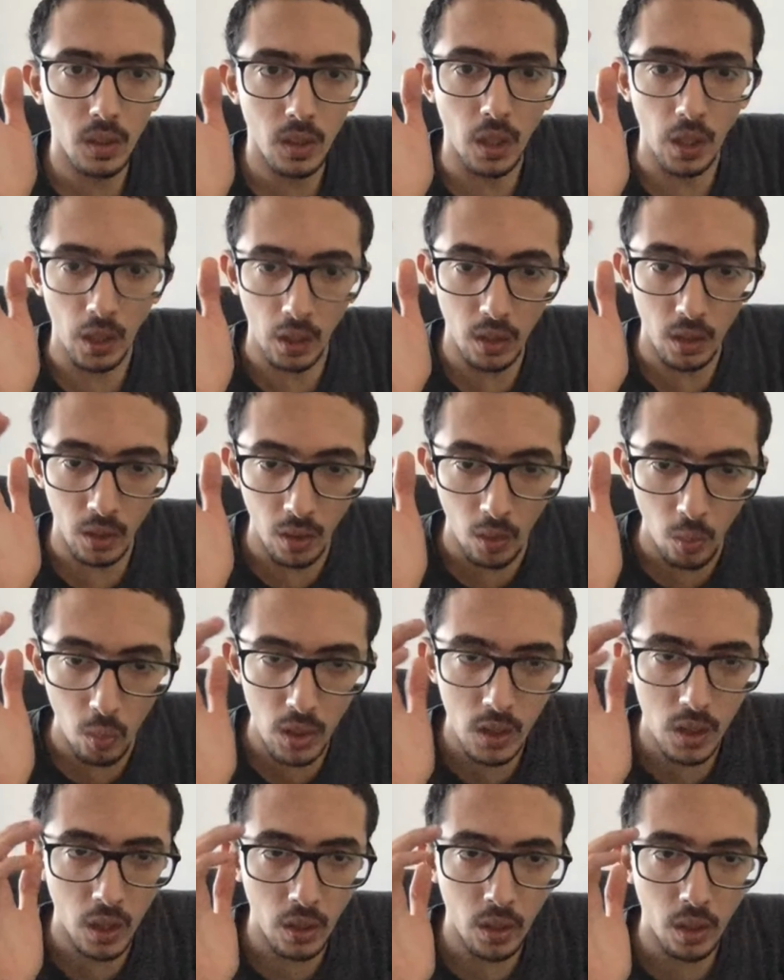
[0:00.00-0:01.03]
Like there
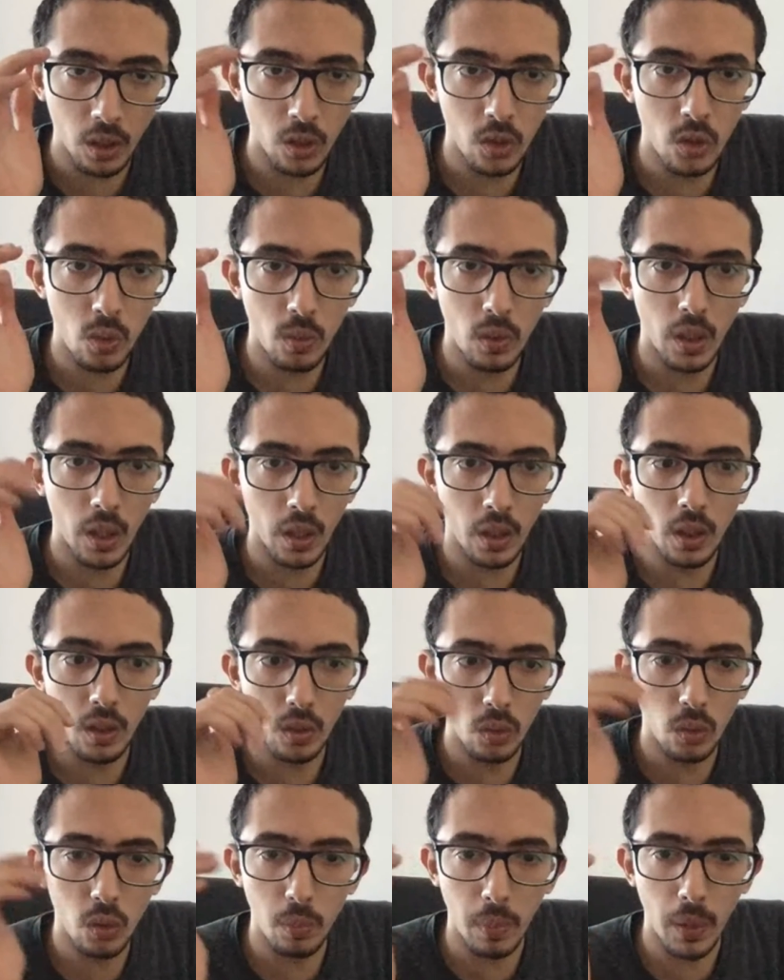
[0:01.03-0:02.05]
was an actual
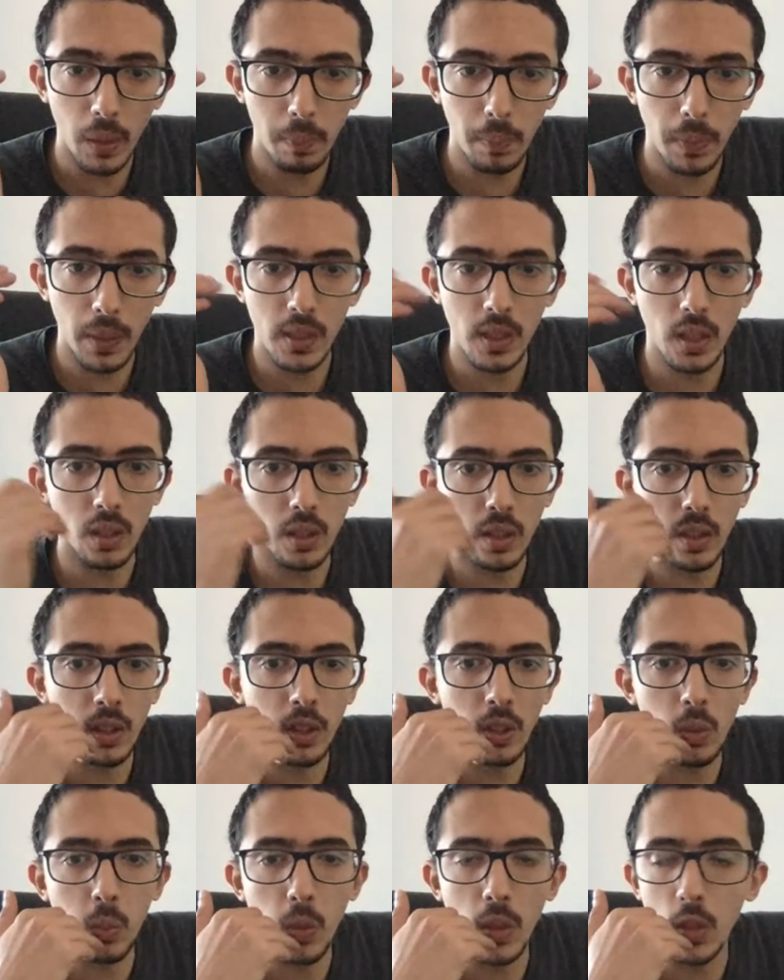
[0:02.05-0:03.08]
account to bypass it,
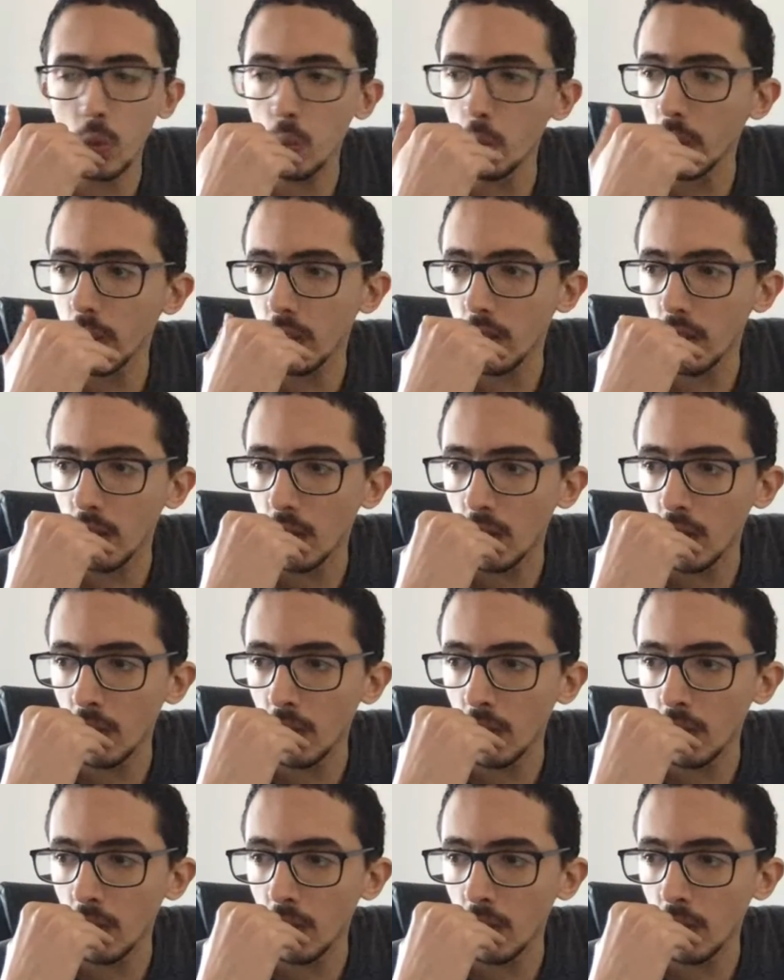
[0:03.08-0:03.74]
and it was with